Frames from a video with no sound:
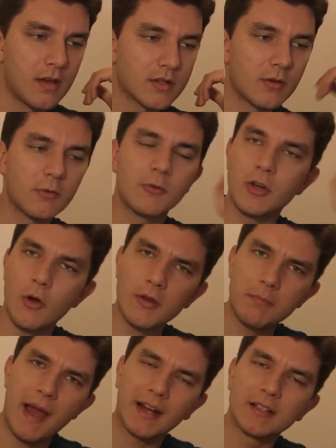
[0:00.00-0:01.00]
So
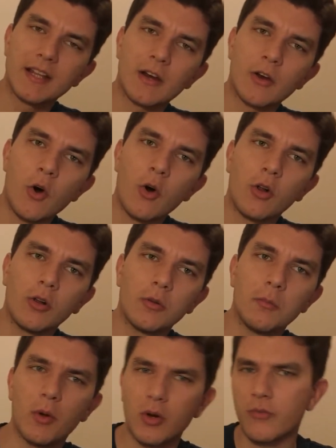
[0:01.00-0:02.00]
going back to that whole
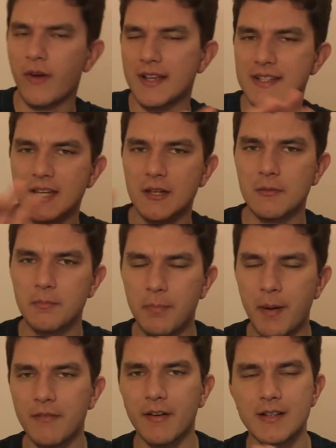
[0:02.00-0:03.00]
monophasic,
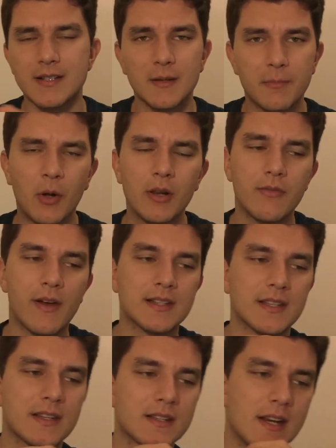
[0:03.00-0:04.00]
biphasic,
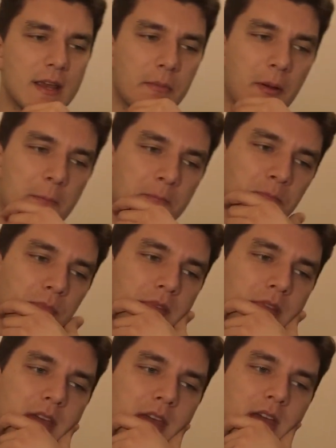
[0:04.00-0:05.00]
polyphasic sleep.
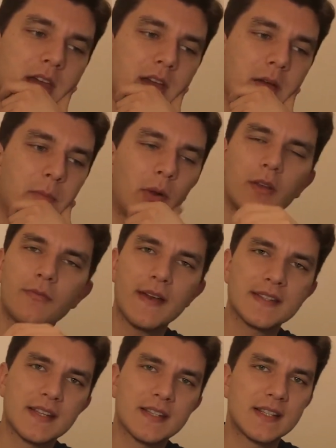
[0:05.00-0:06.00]

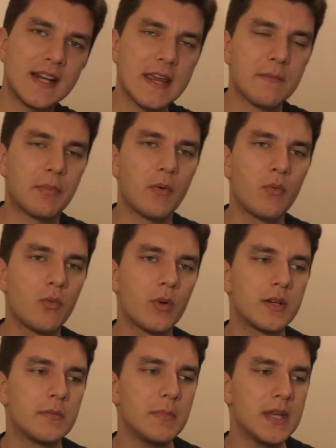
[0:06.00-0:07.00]
Polyphasic sleep
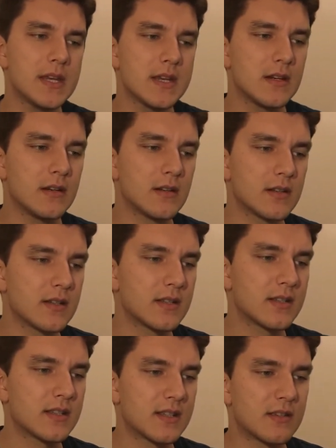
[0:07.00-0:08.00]
would mean
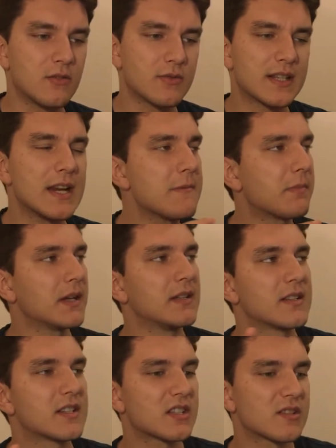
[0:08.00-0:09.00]
you sleep
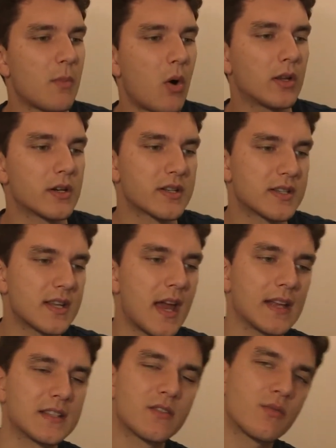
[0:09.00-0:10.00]
in smaller
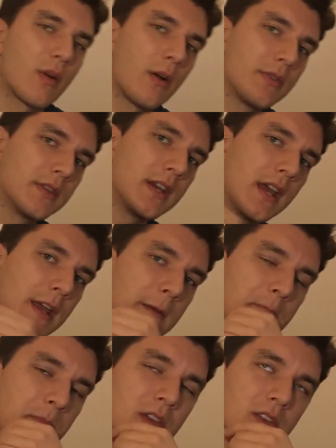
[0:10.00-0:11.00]
sets throughout the day.
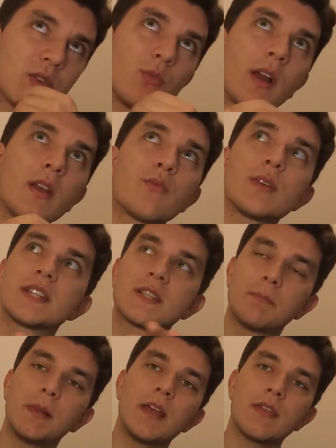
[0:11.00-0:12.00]
So what if we
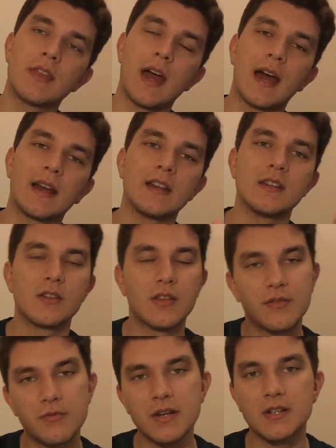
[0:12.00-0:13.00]
split that into
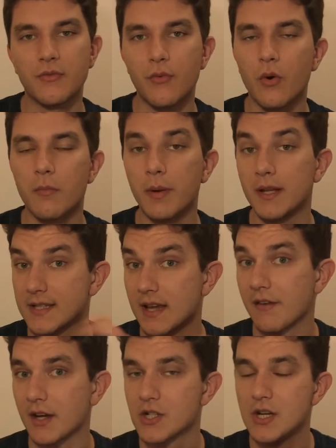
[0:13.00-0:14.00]
3 to 4 bits?
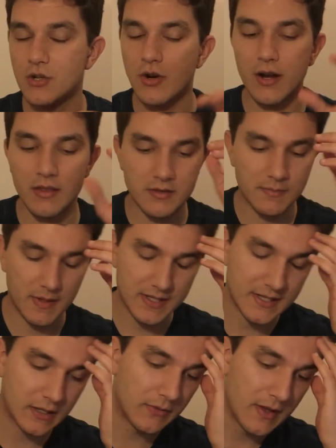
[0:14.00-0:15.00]
I've actually tried this
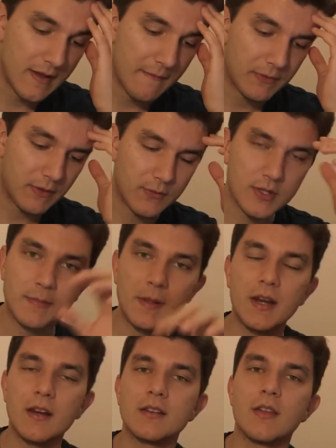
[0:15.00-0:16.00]
myself. If you
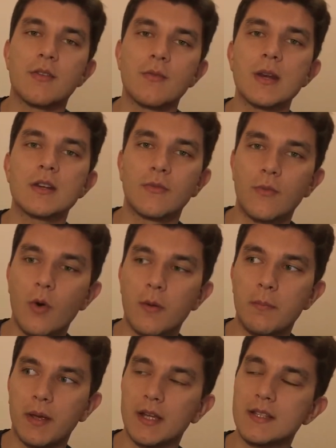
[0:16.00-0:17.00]
split it into 3 to 4
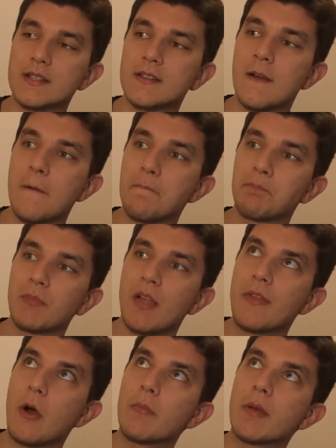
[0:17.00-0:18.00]
bits,
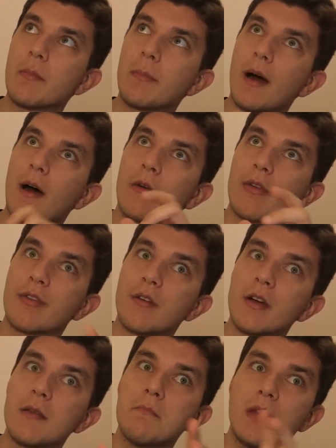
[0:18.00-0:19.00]
that would be about
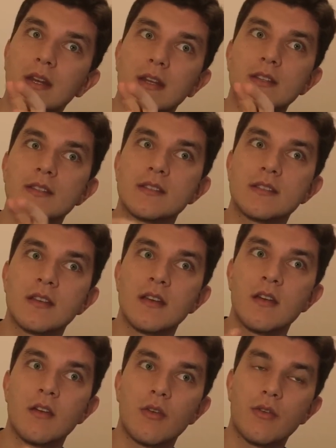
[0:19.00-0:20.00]
30 minutes
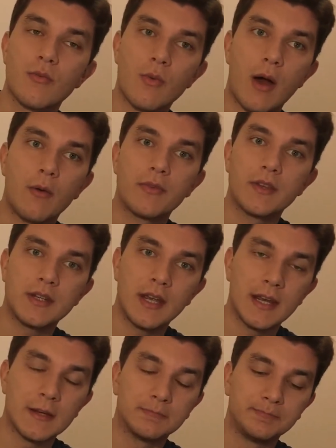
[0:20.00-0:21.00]
throughout the
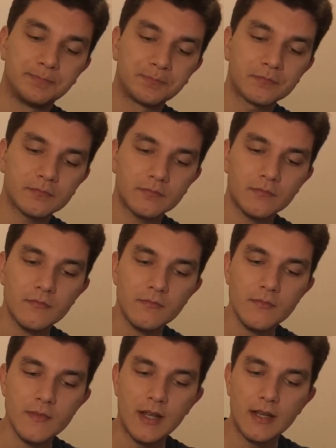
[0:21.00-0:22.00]
day.
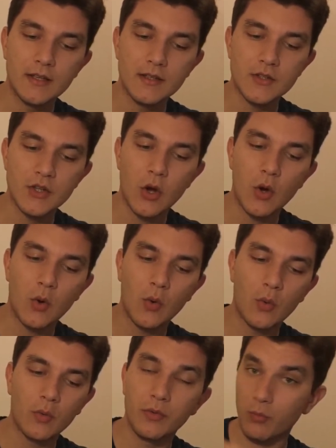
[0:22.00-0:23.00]

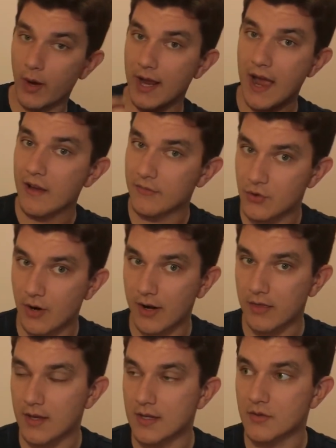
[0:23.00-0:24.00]
So the way I've
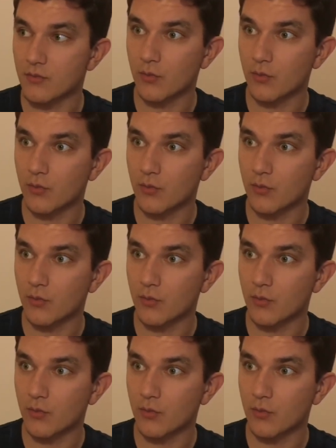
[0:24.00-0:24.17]
tried this